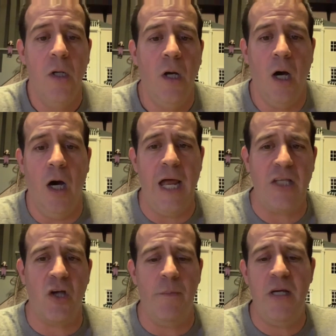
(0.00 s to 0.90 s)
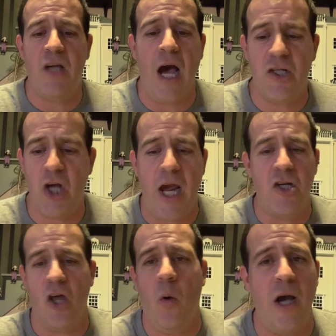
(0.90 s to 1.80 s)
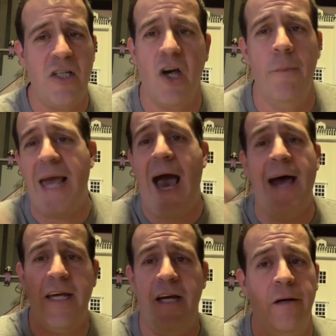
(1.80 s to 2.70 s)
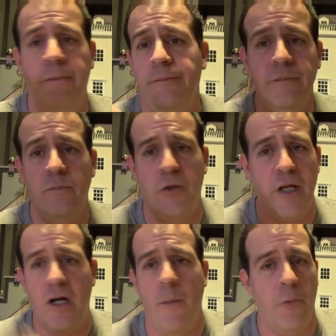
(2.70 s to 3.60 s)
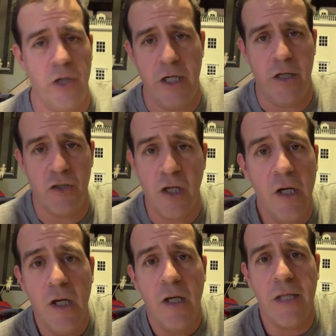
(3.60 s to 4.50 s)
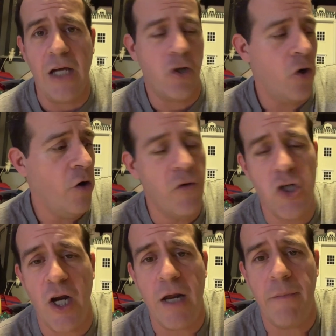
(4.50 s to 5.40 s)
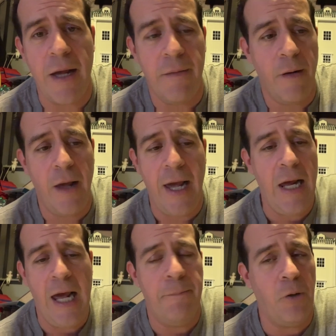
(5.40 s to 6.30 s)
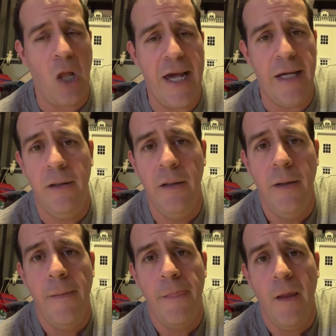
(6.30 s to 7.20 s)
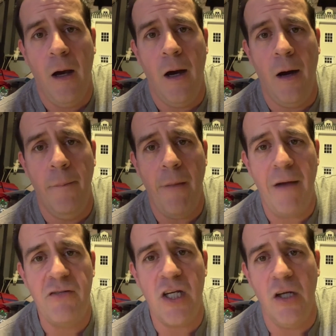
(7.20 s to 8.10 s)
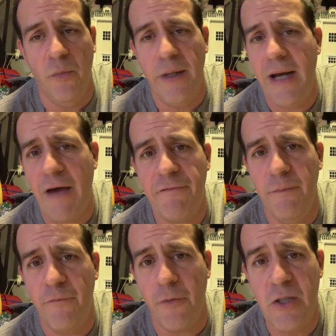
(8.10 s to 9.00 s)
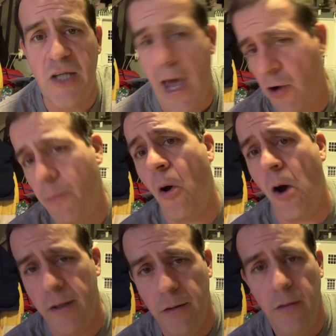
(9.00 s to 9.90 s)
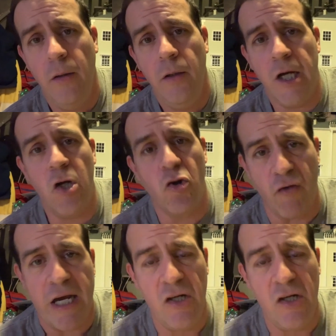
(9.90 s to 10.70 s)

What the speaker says: That's something he's got to change. Otherwise, he's going to be out of here within a couple of years. That turnover shit ain't playing. I've seen a little bit of that from his counterpart in Green,